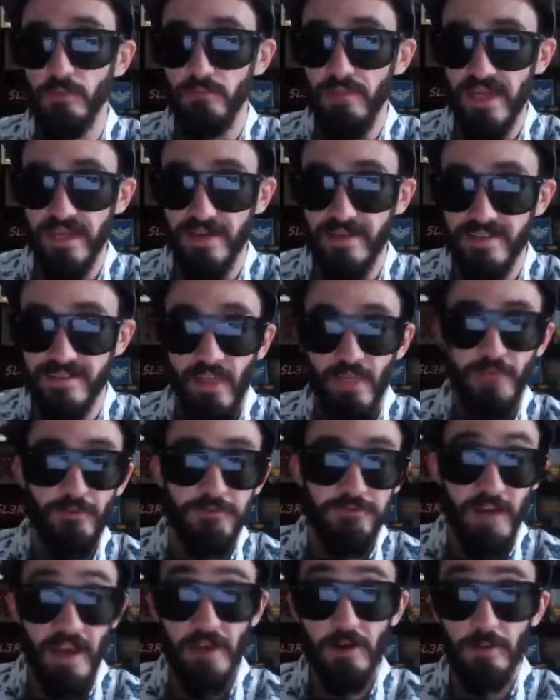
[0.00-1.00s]
Mix. The
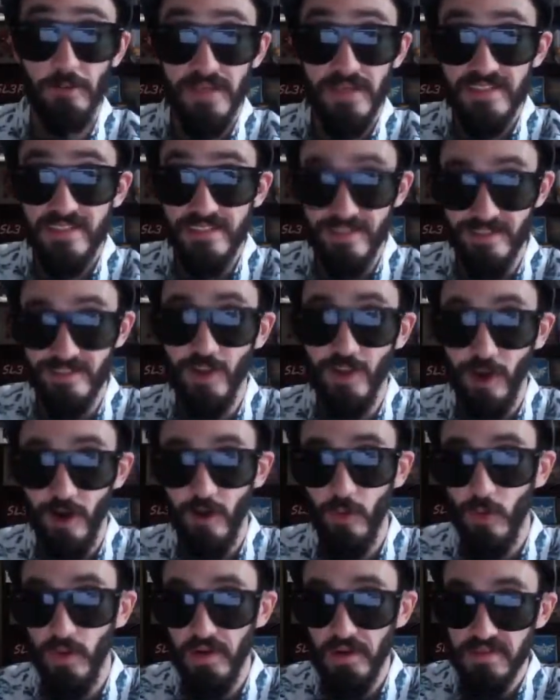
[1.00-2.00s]
Final Mixes
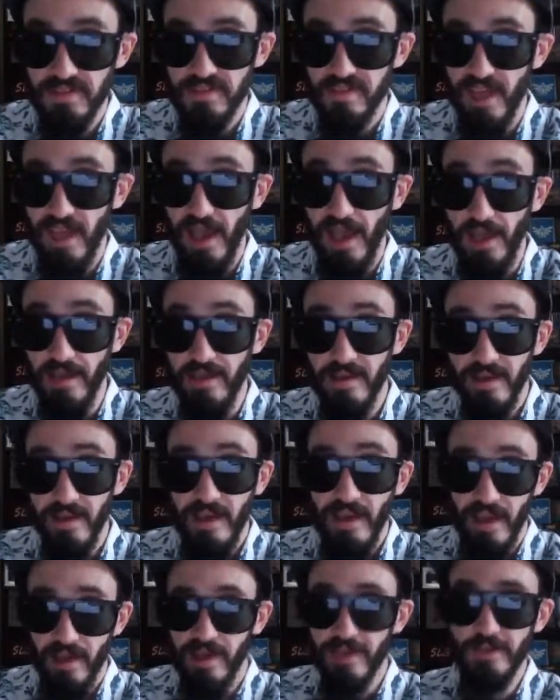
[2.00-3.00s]
are where it's at,
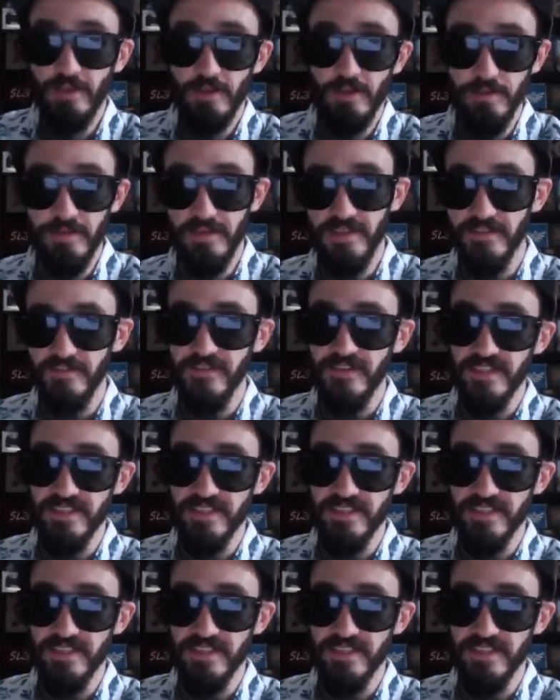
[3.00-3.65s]
and I do believe